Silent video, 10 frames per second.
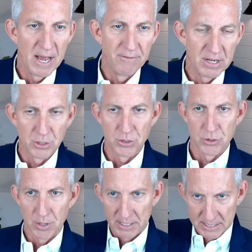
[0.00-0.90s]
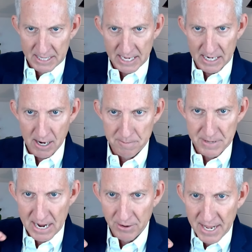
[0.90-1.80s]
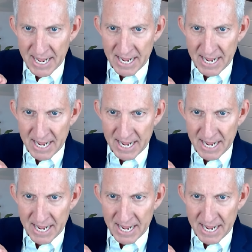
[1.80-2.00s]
have interest rates that come down